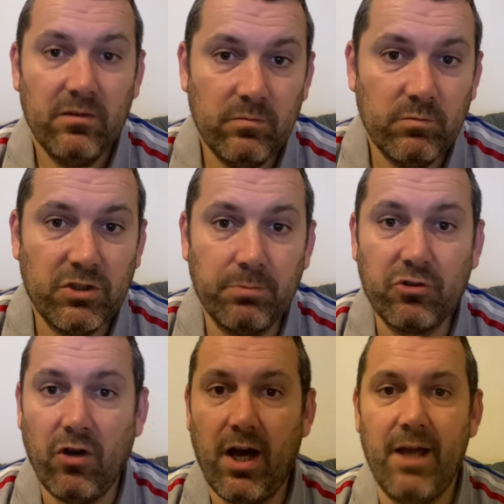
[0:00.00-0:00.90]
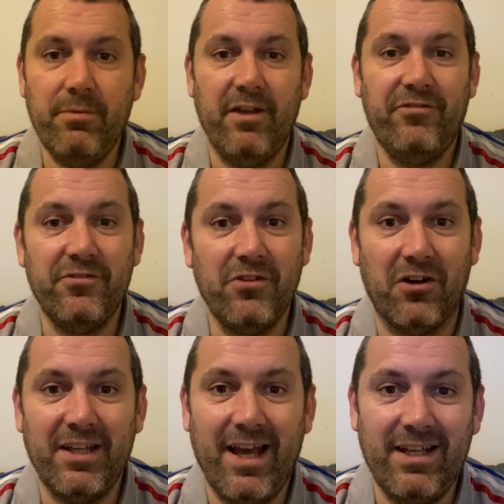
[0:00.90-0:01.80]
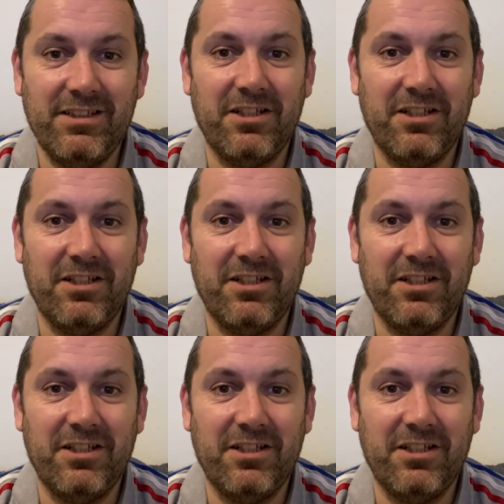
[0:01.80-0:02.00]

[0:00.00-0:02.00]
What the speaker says: subscribe if you've not yet,